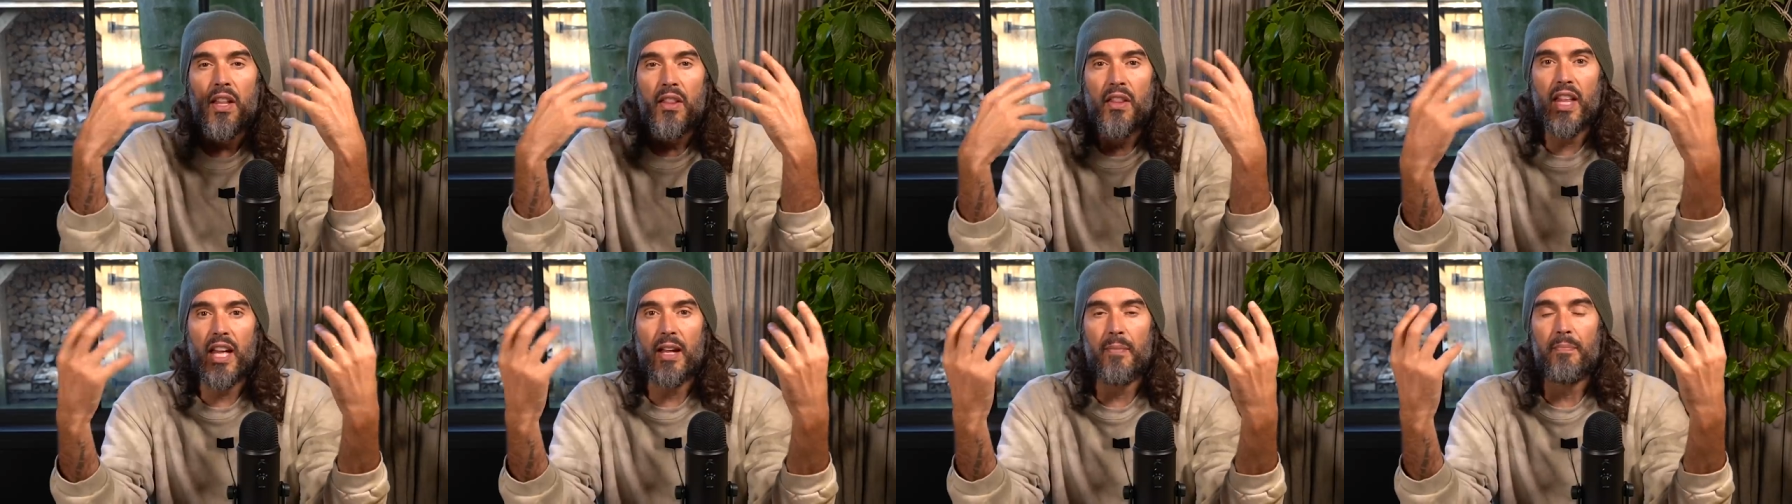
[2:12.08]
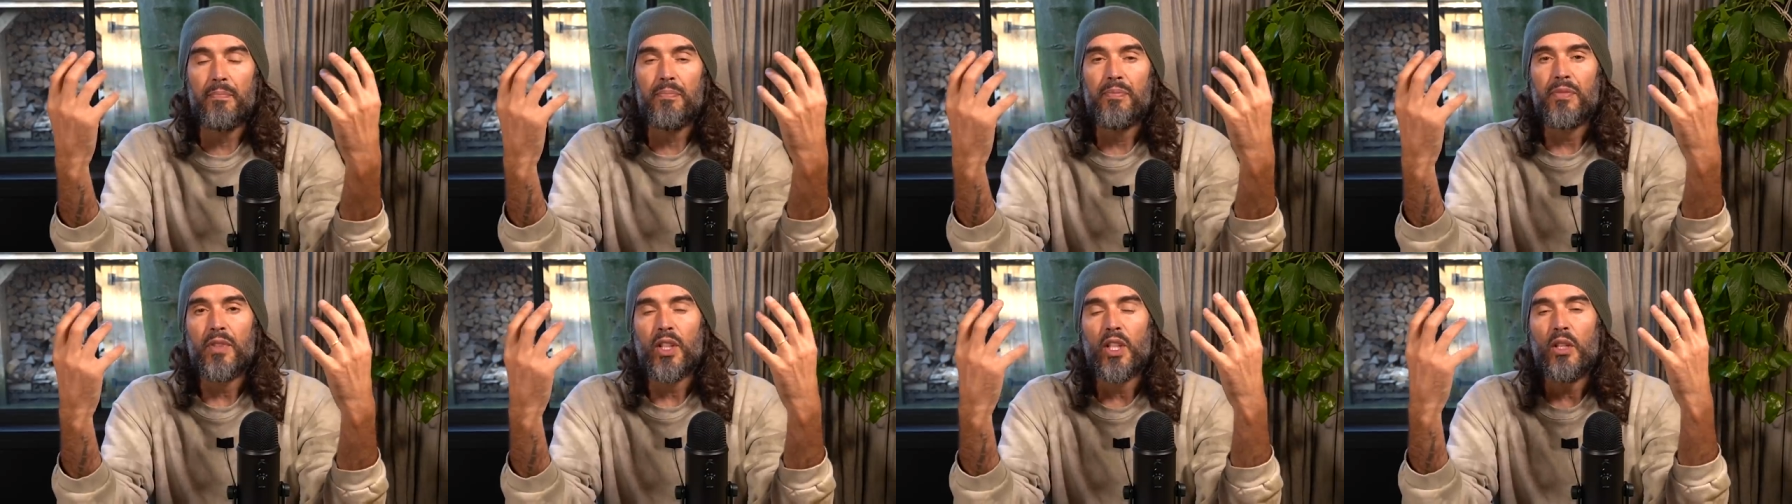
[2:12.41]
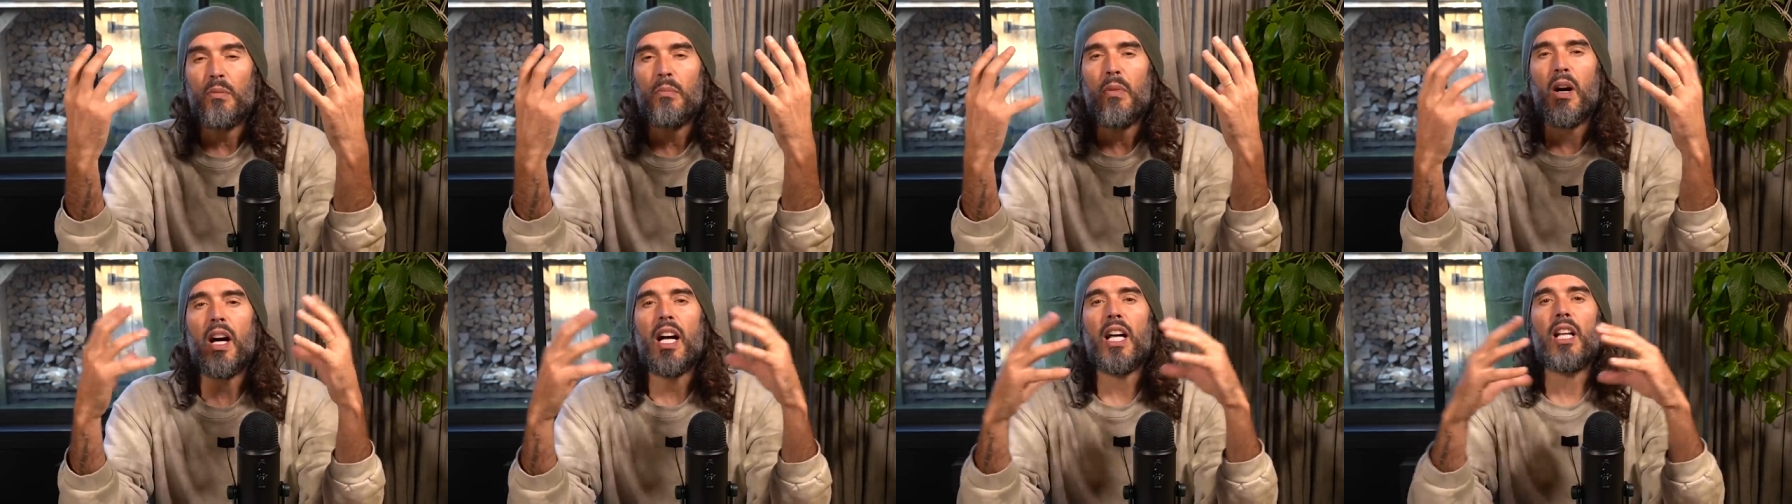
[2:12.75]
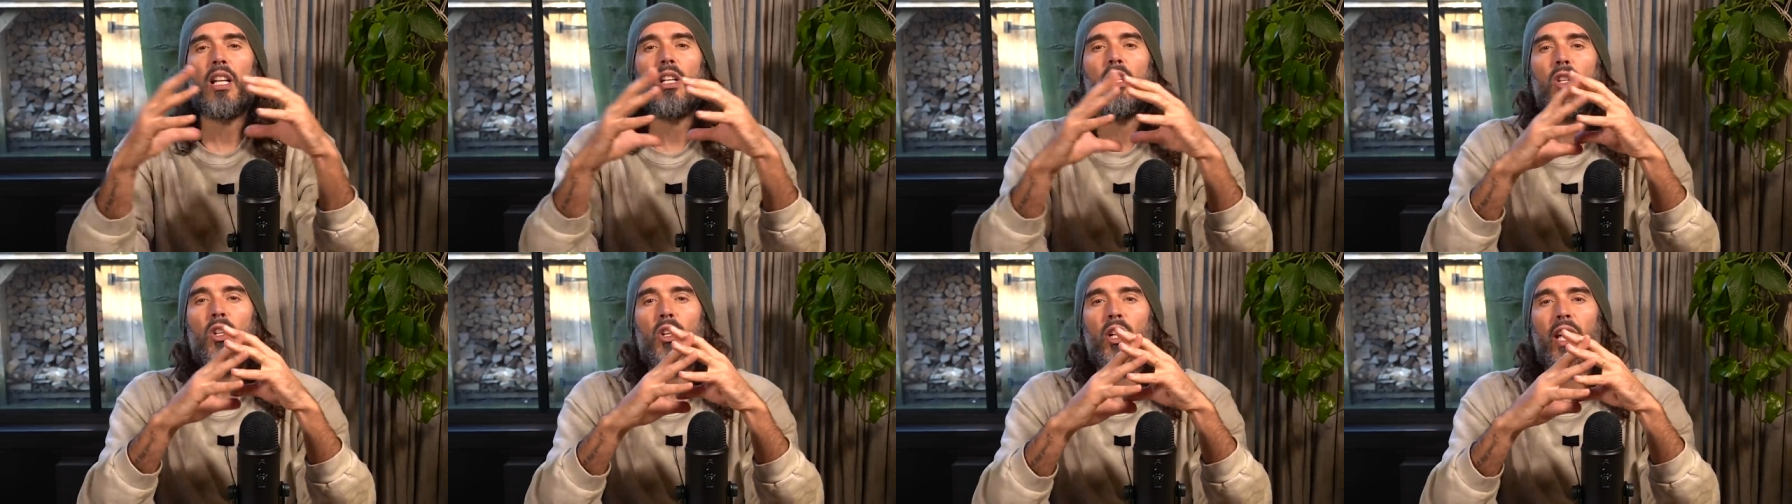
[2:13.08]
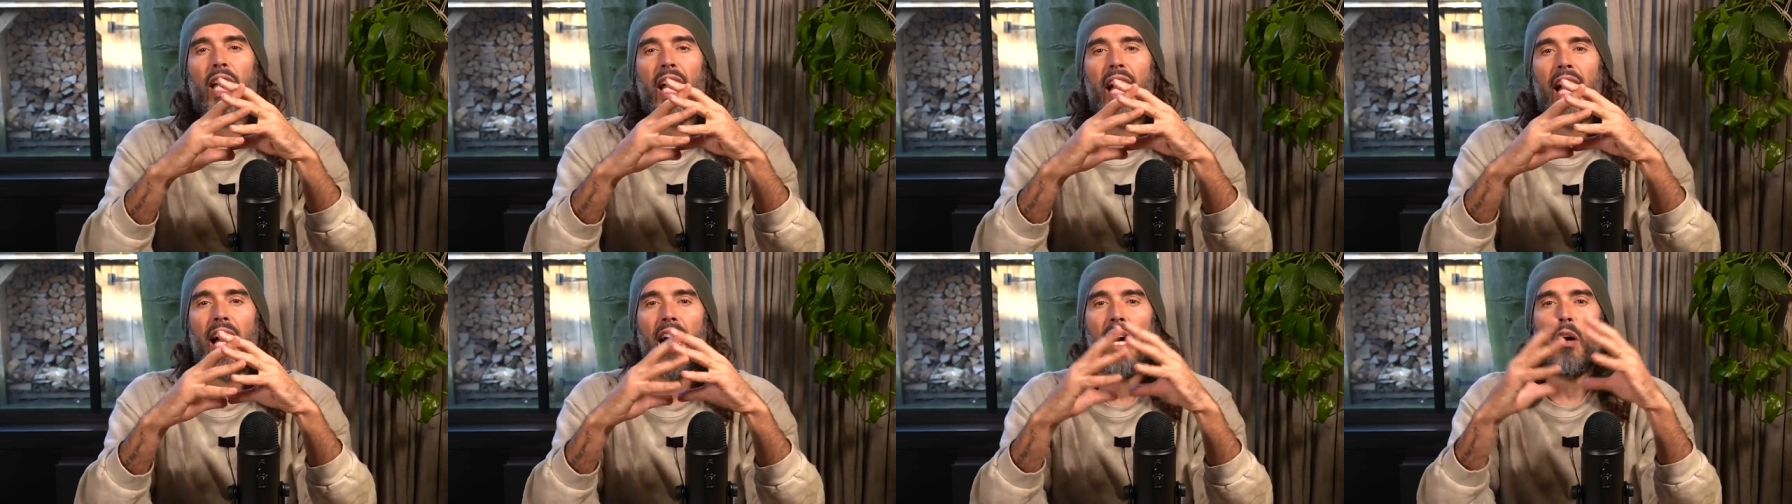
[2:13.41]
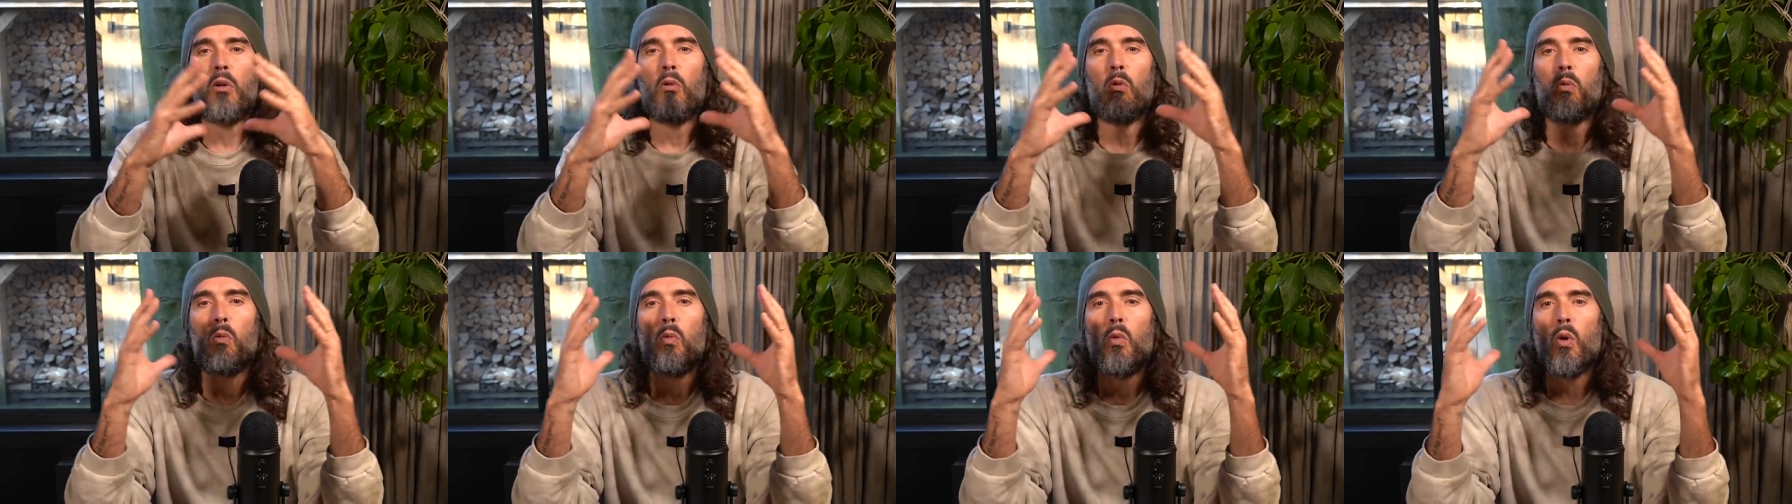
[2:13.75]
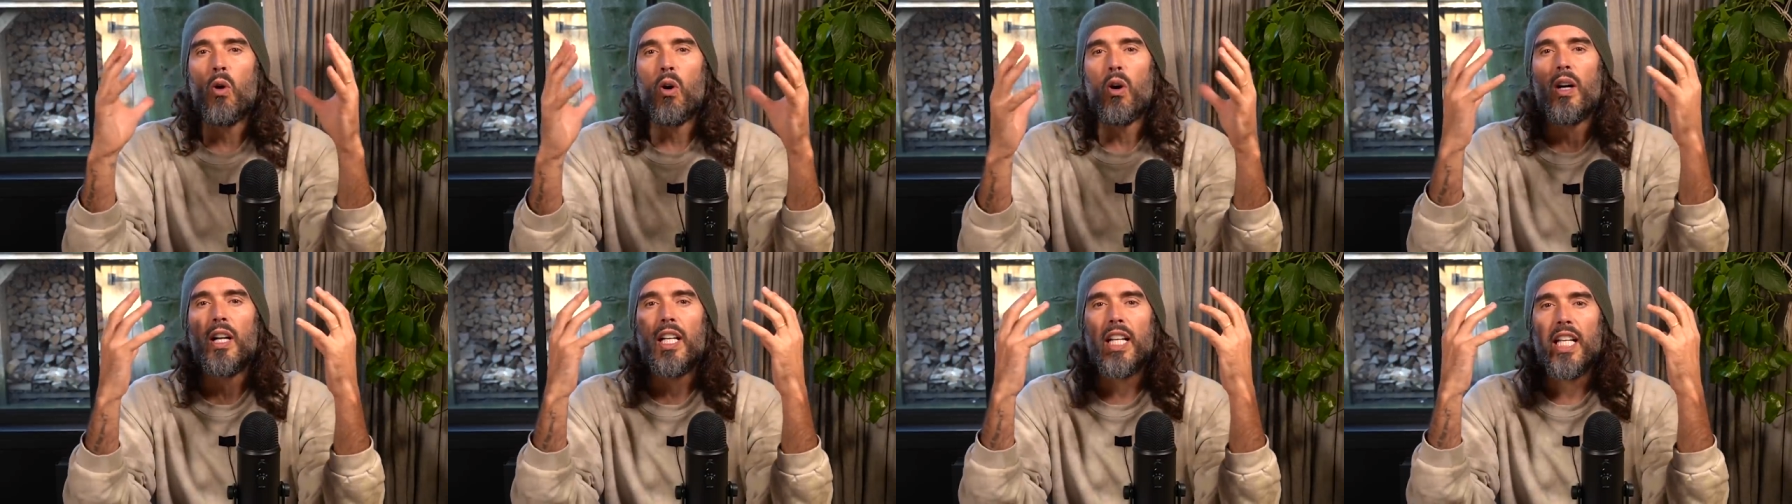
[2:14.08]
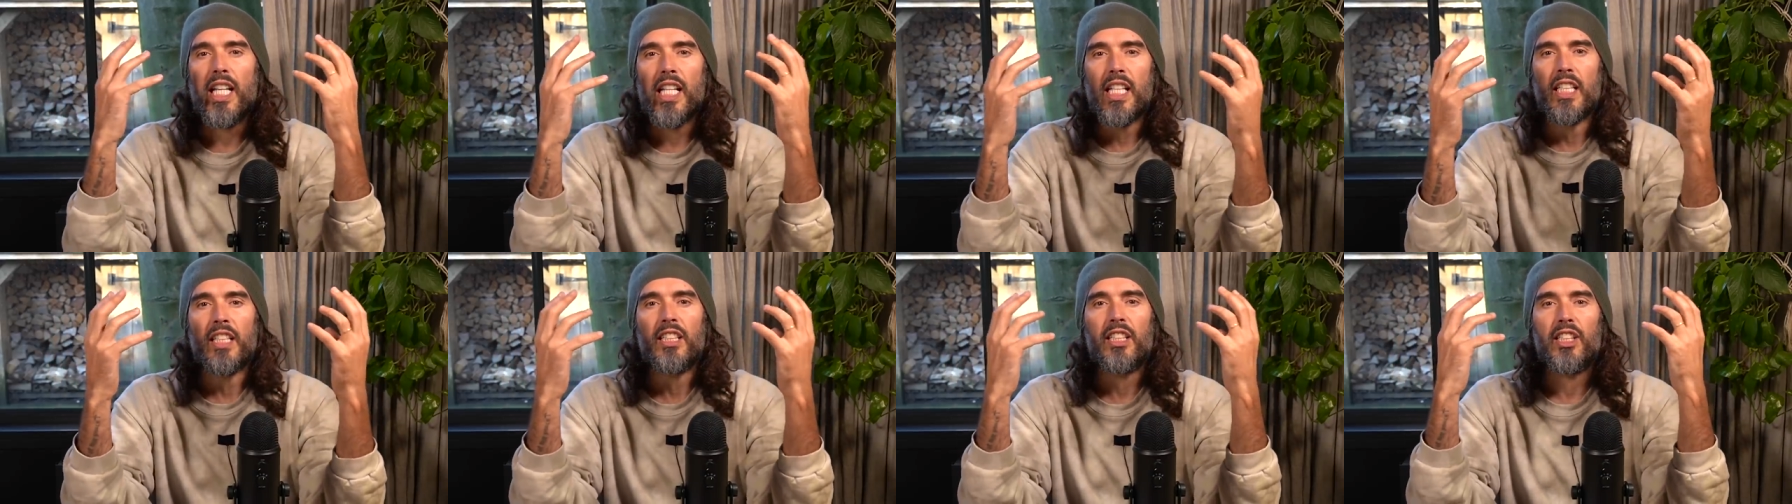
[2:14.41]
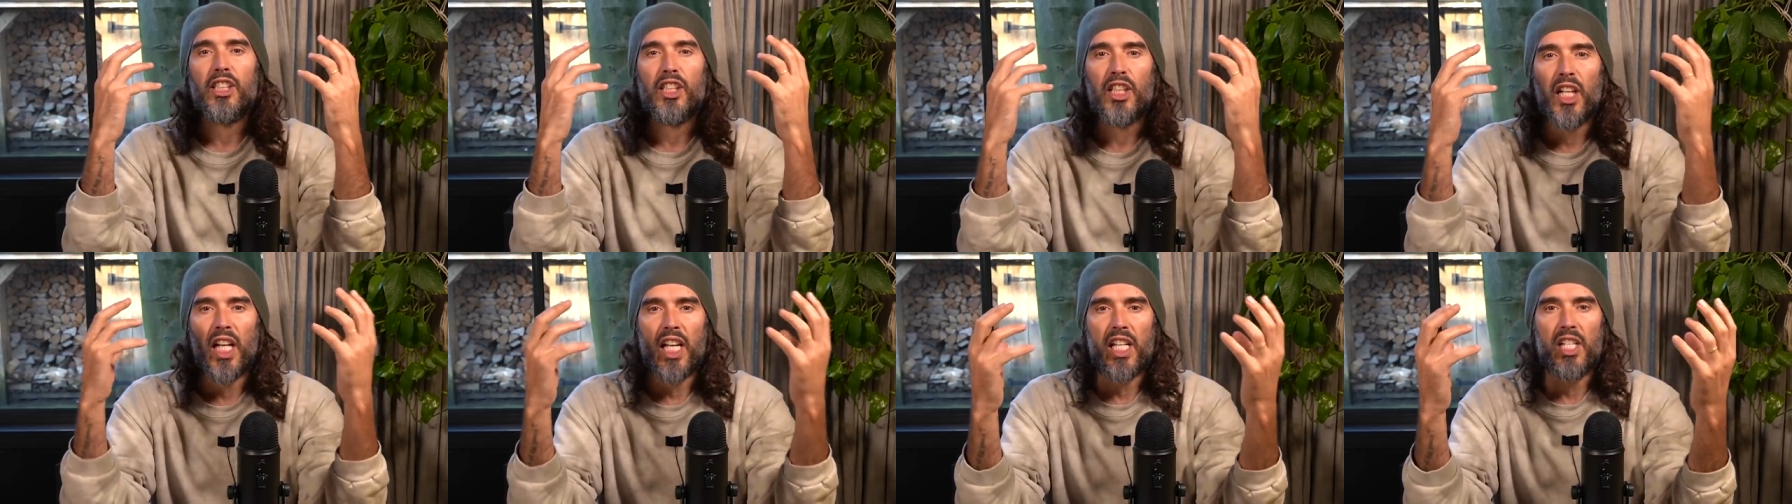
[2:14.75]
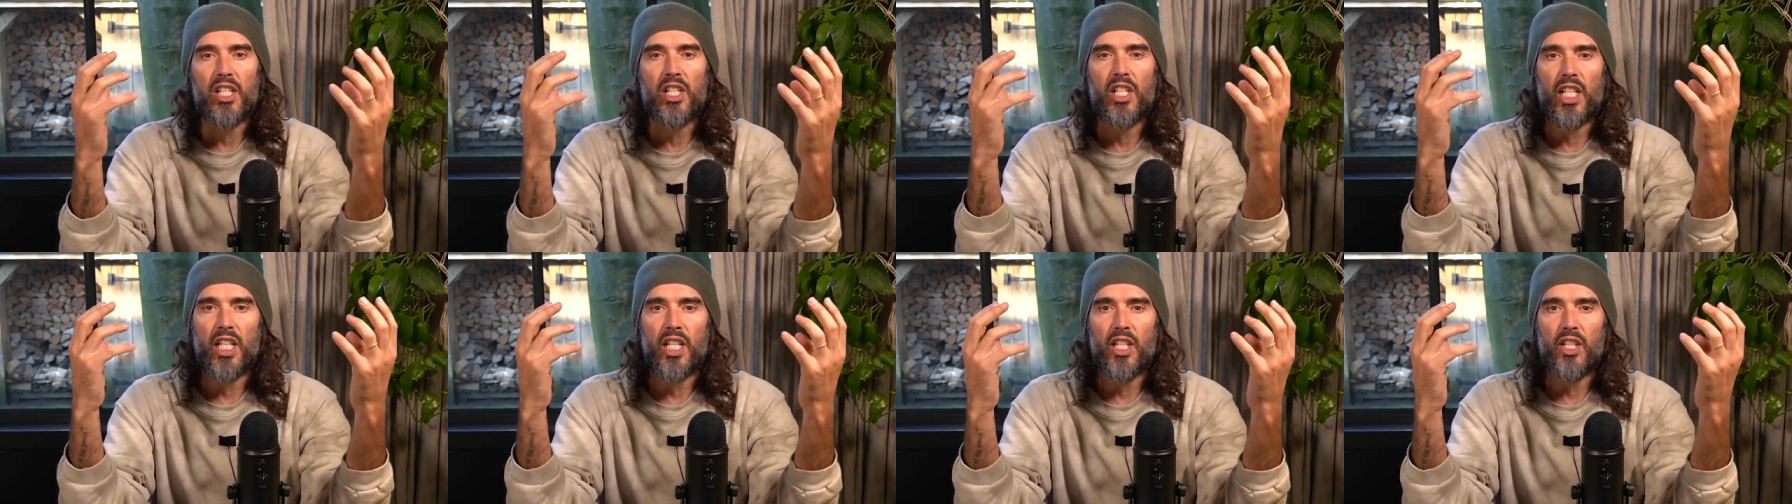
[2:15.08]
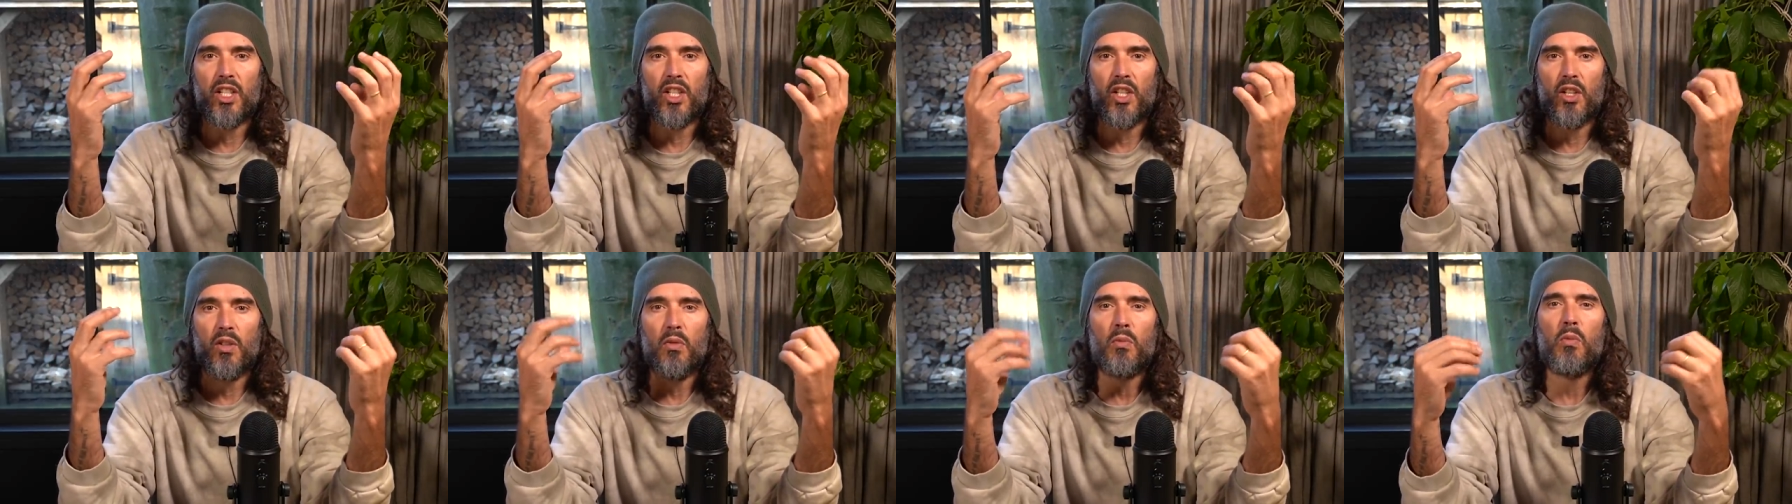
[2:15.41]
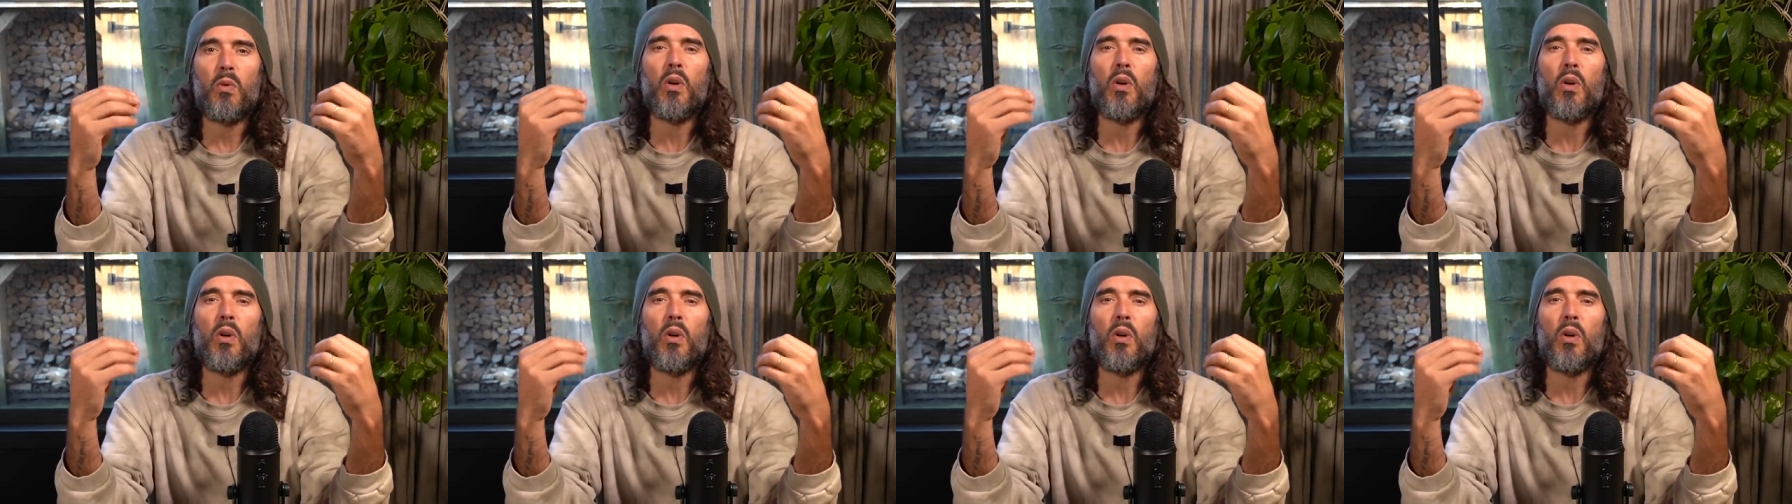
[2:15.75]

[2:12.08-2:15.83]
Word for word: then you might look at what is changing in you.